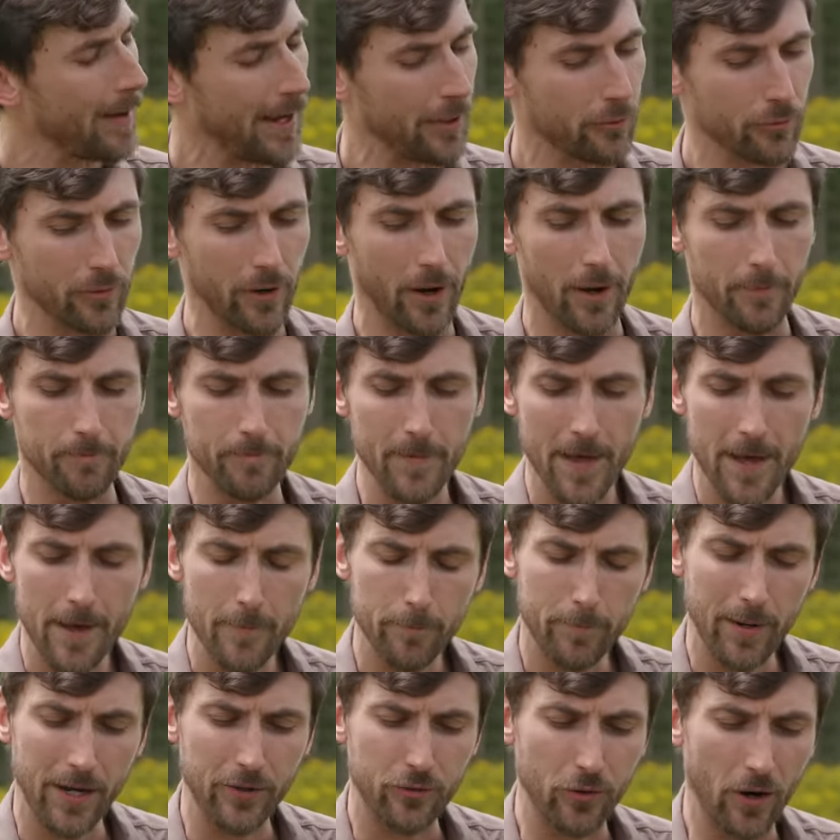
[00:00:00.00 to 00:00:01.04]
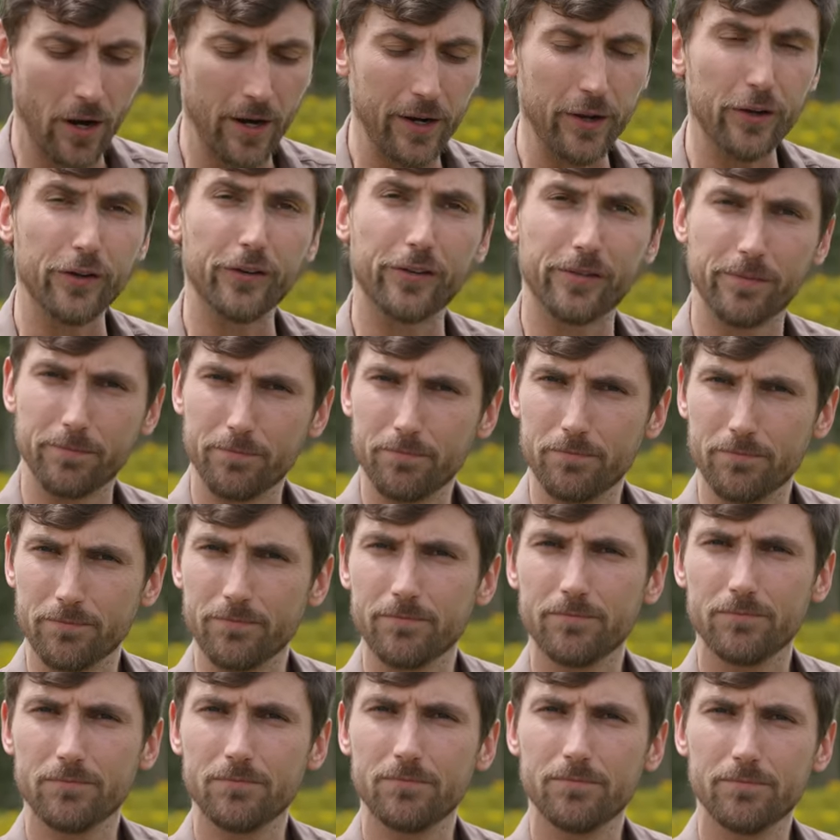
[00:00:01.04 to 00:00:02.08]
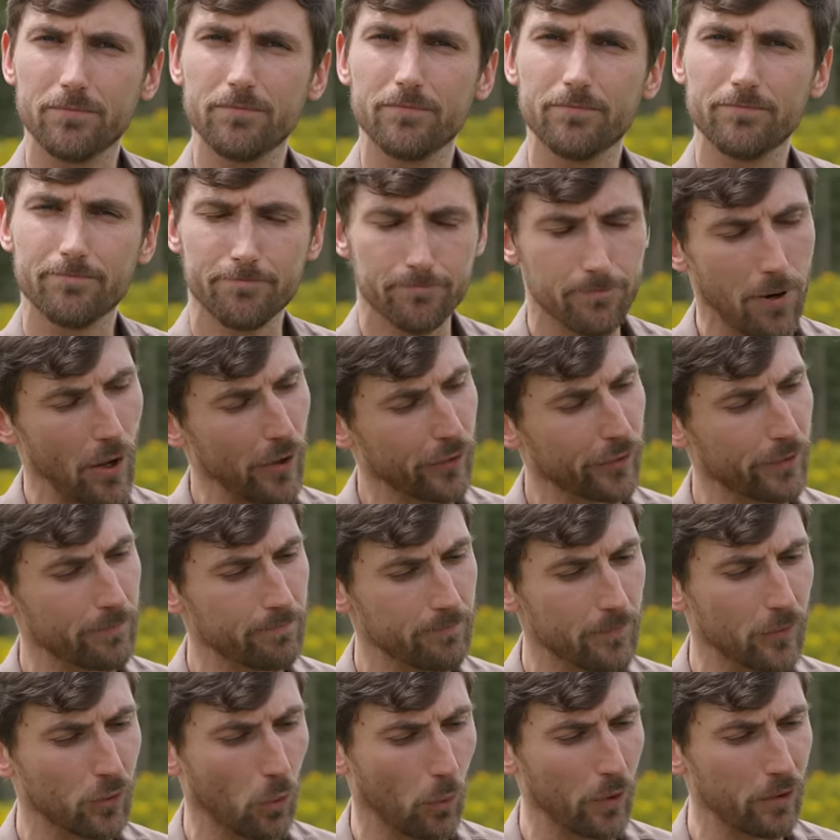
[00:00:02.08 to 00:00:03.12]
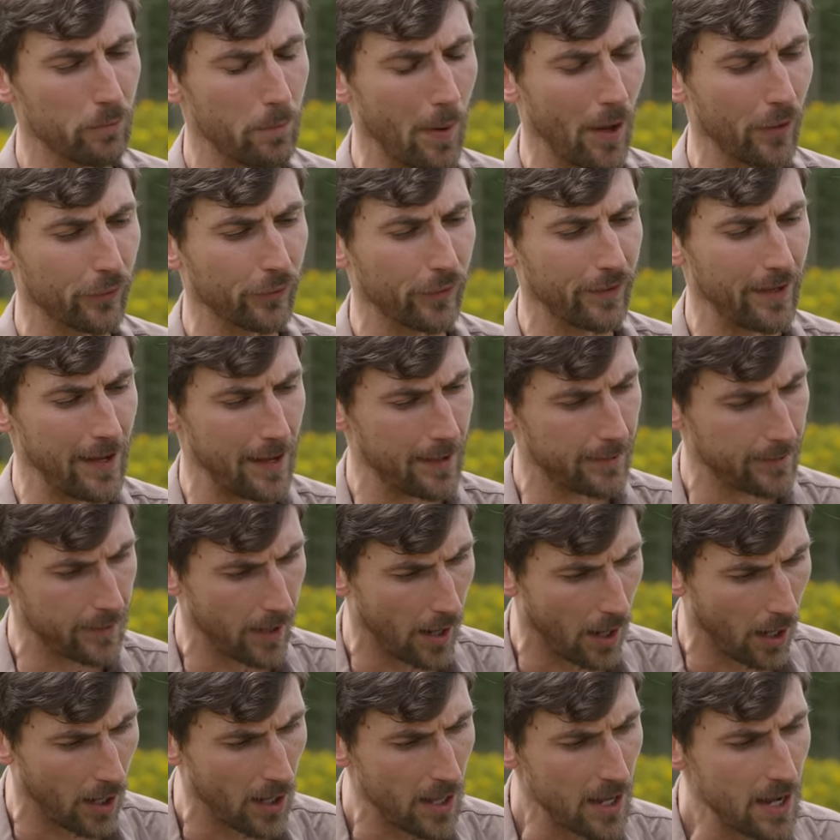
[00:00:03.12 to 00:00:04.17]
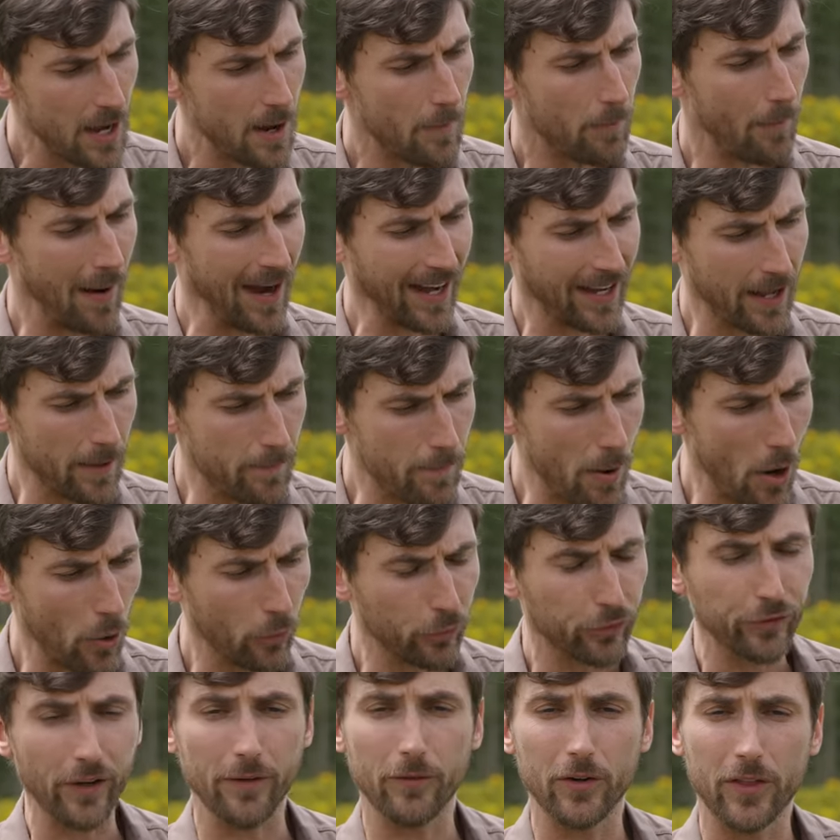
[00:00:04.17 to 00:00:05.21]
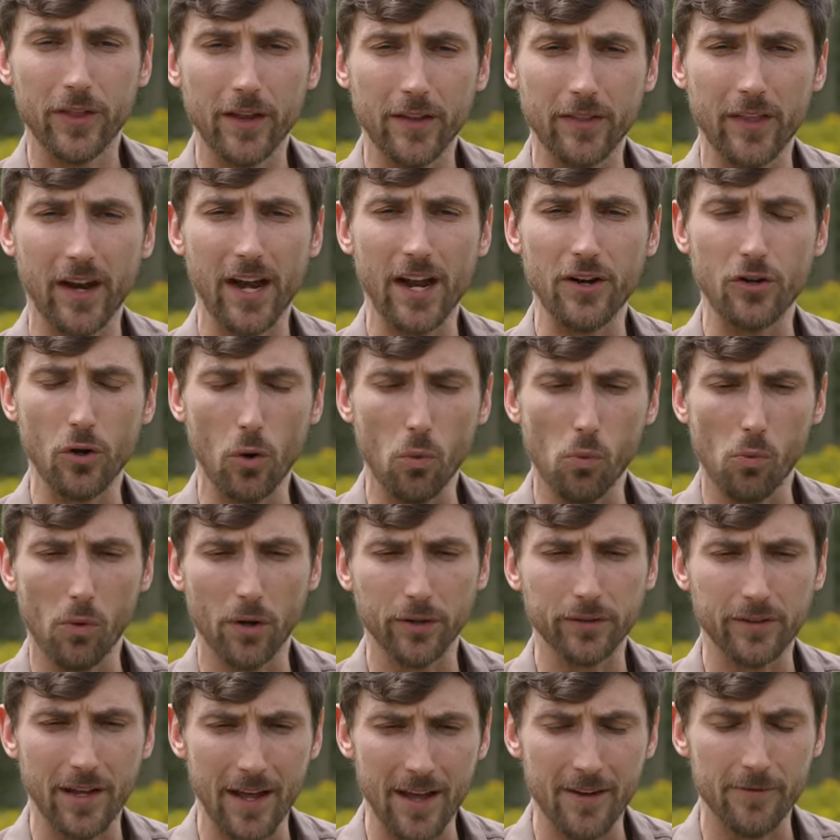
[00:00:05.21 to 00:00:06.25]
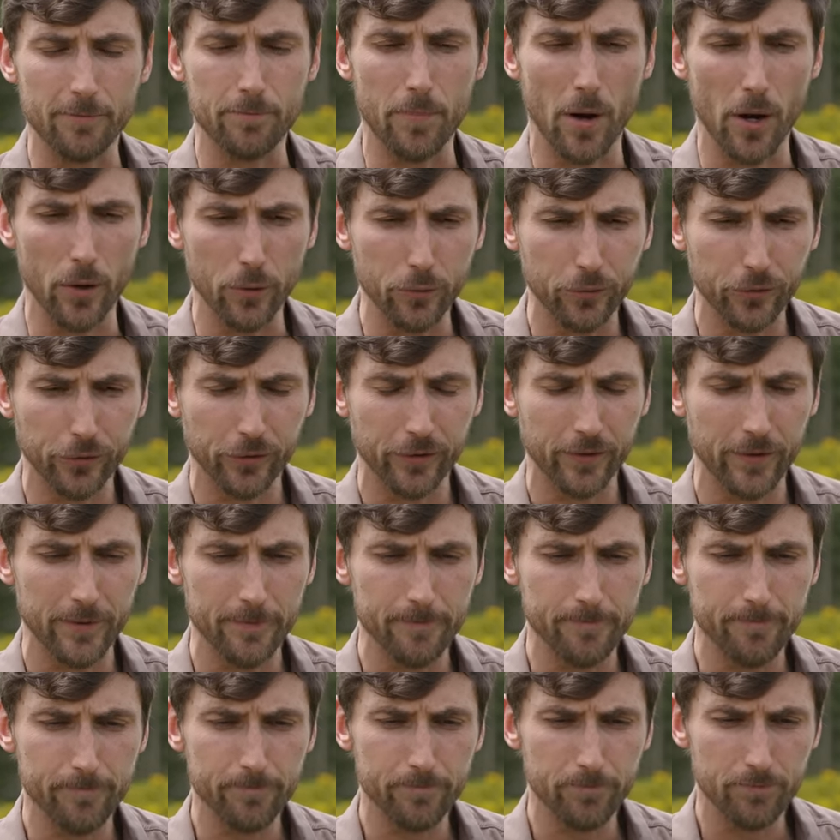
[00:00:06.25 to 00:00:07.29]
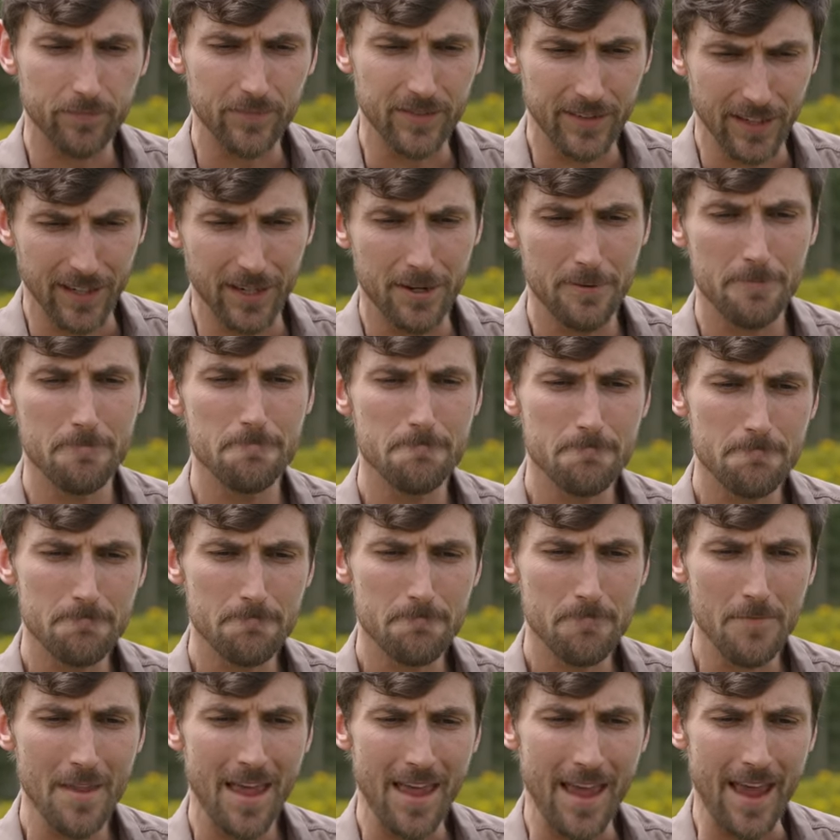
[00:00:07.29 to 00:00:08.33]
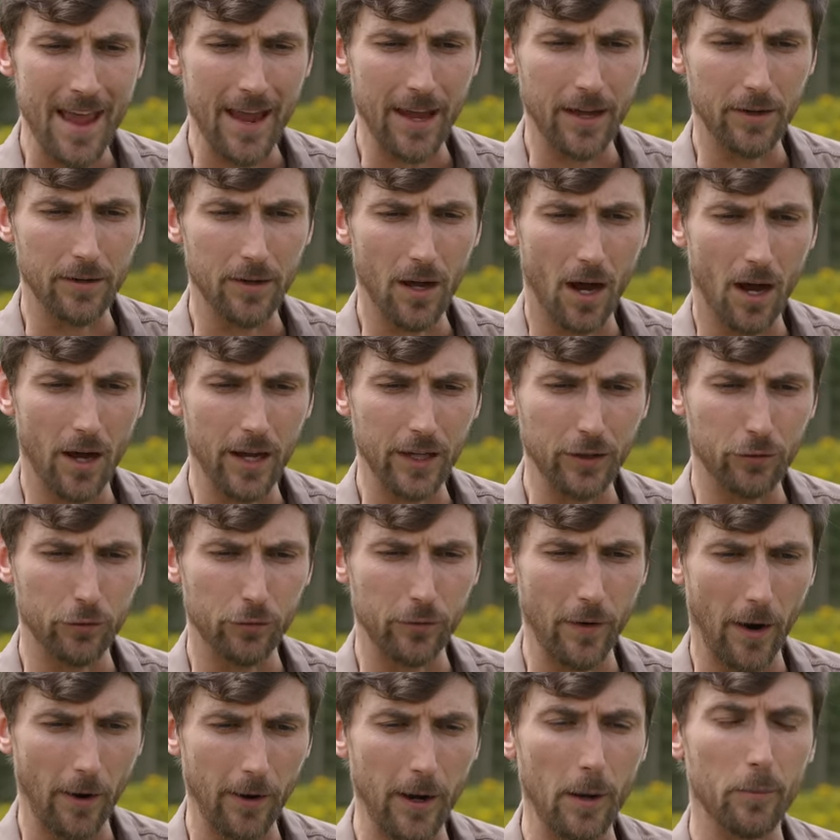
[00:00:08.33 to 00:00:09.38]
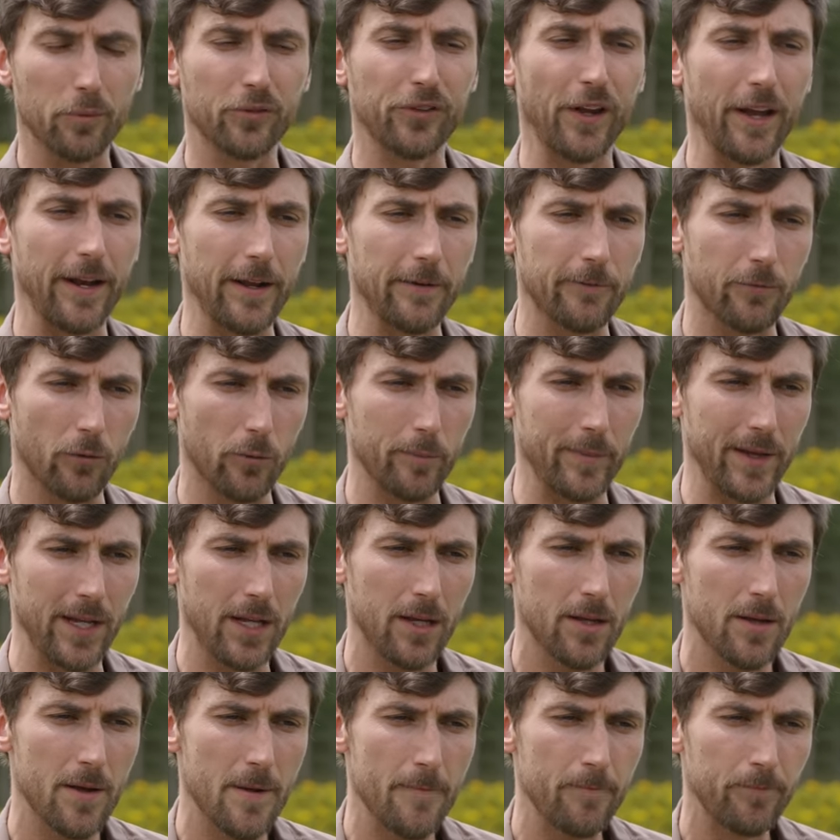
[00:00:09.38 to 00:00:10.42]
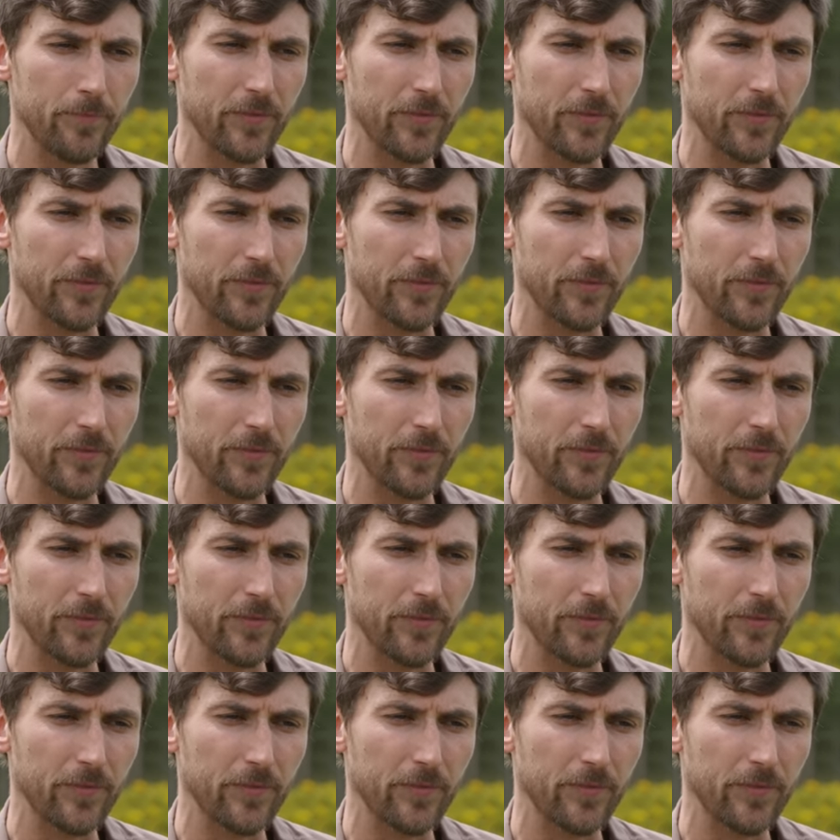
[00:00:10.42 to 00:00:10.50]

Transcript: Patreon. Patreon is bussing. Bussing. It's always bussing. And uh, Micah posts everything that I don't want to have posted. And uh, it's very upsetting for me.